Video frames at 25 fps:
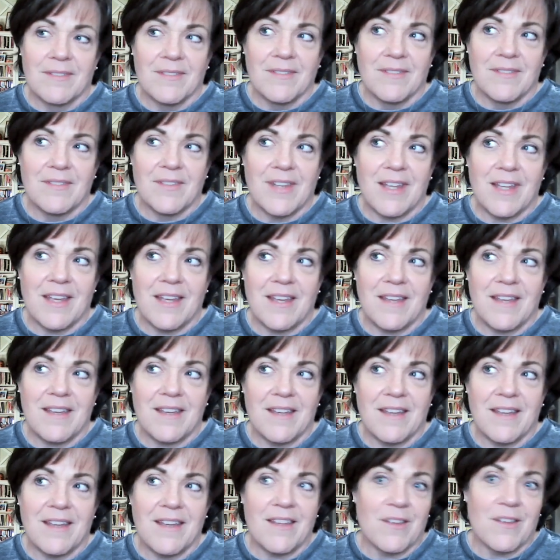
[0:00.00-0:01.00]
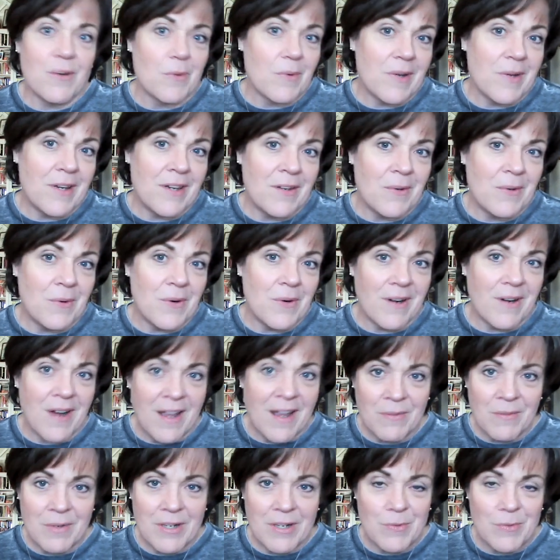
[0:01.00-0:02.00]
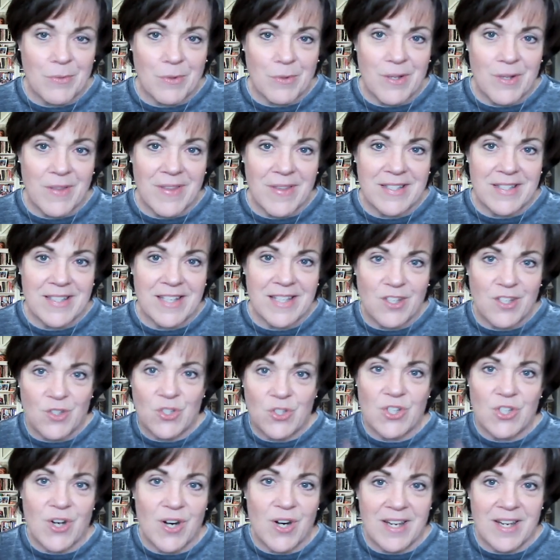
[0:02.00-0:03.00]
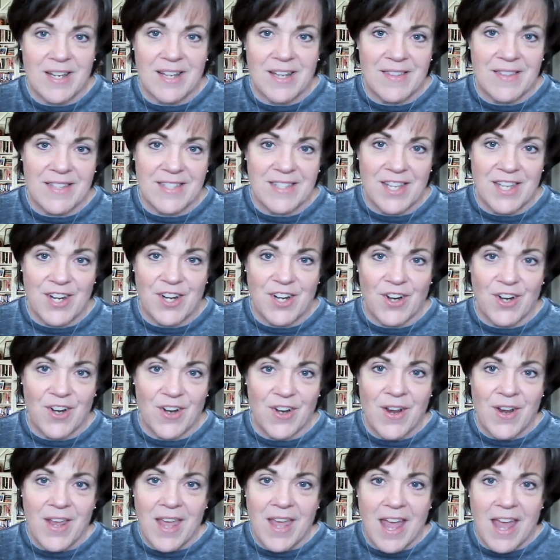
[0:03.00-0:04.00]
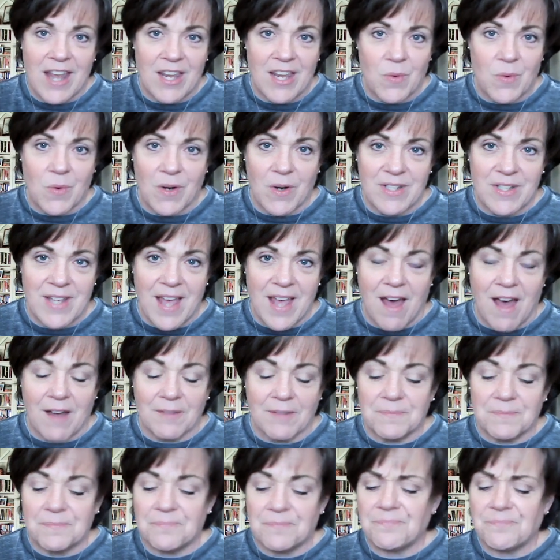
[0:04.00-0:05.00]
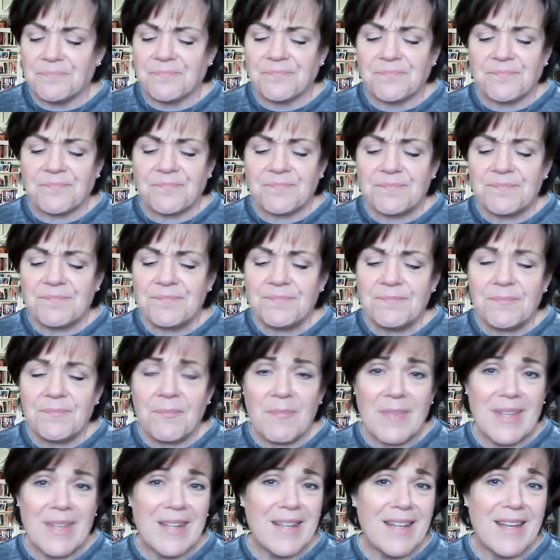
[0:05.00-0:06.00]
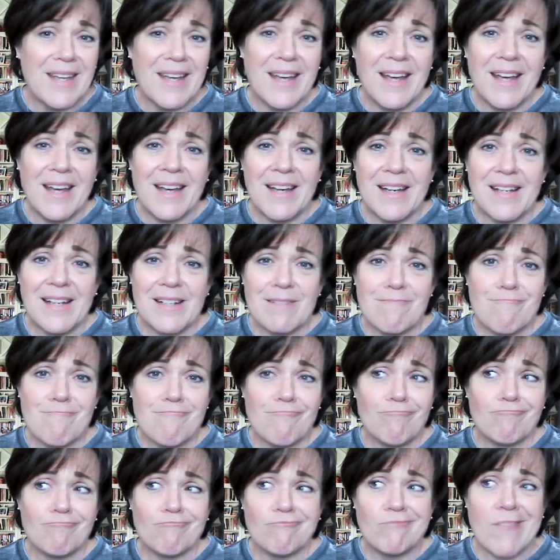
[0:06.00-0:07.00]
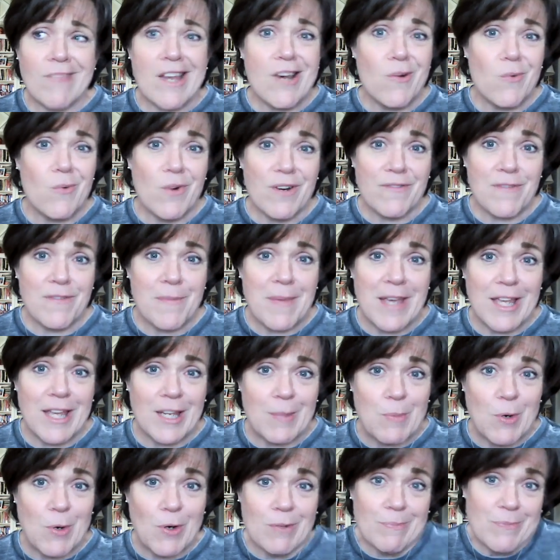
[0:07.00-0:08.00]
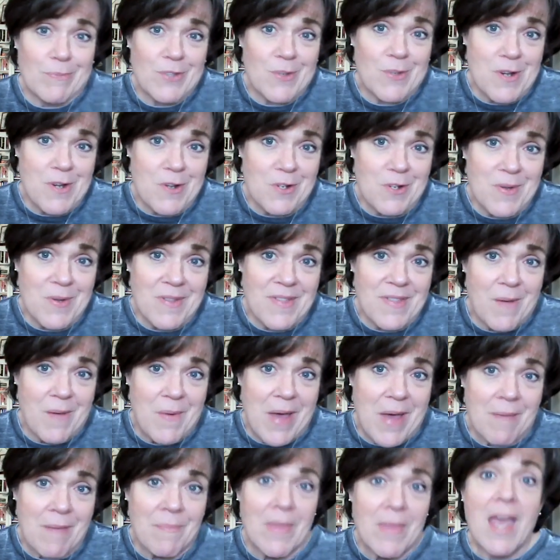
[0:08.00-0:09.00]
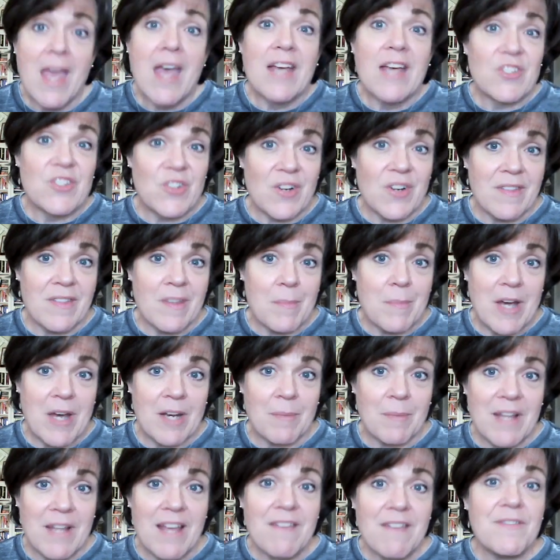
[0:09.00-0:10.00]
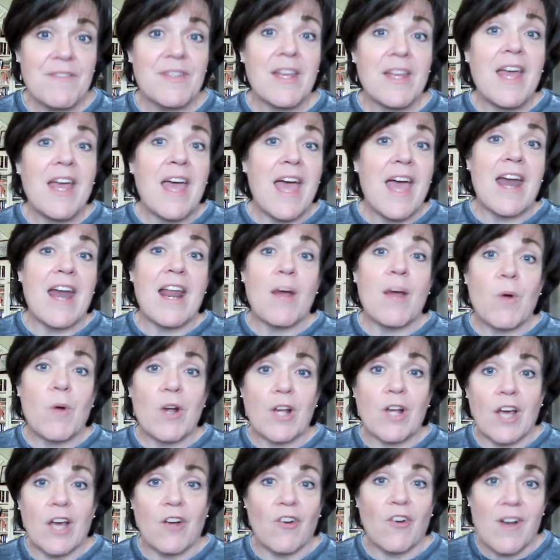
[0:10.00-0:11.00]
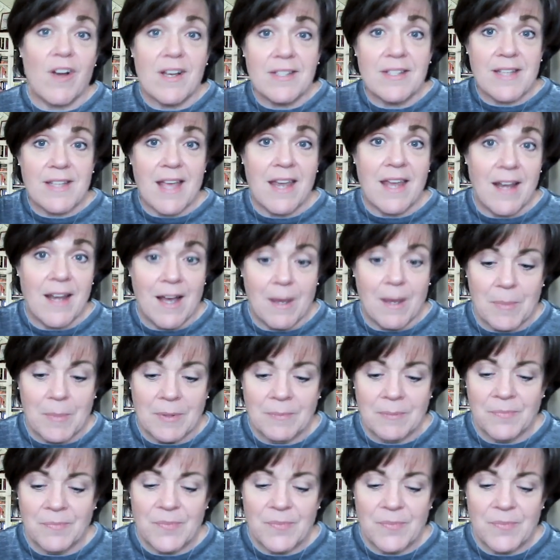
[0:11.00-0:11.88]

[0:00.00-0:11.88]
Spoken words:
The either written or unwritten rule that said you started in the center and you worked out. That didn't work for me anymore, so I don't do it that way. Start in the bottom left, and I work across and up.